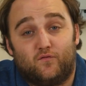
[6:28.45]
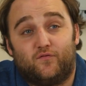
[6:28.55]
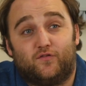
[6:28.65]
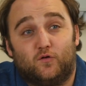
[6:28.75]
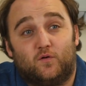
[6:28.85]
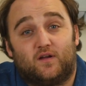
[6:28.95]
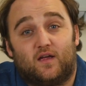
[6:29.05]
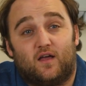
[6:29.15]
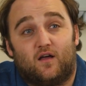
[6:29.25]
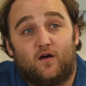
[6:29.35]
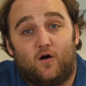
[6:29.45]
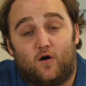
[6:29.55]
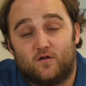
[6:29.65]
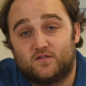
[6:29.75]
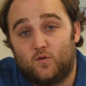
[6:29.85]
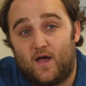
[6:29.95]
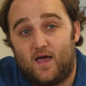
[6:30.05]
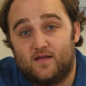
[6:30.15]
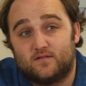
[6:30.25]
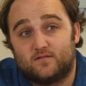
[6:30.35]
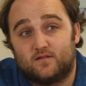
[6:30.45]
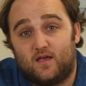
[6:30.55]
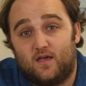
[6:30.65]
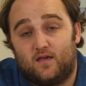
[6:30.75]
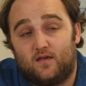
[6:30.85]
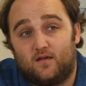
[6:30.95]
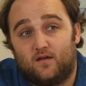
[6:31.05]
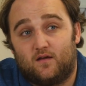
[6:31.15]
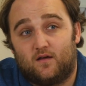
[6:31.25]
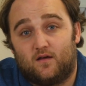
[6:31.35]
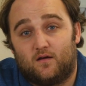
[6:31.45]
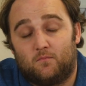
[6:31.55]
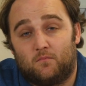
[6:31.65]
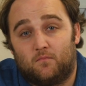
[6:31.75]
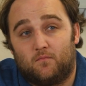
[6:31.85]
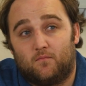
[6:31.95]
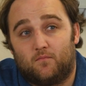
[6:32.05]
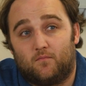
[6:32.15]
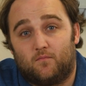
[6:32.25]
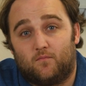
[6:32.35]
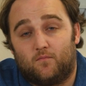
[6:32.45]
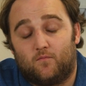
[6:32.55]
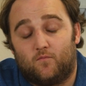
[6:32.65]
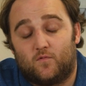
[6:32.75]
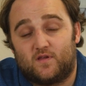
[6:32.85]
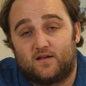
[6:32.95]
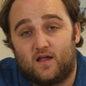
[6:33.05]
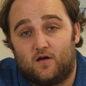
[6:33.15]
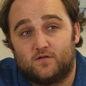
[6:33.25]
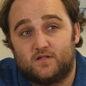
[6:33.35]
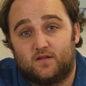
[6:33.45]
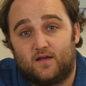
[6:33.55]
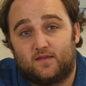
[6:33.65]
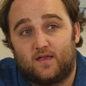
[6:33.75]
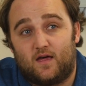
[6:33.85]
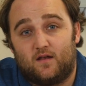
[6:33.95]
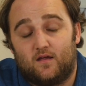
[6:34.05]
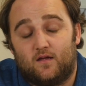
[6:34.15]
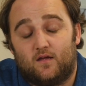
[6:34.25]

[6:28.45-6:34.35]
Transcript: Fluke also has a um, technology like that.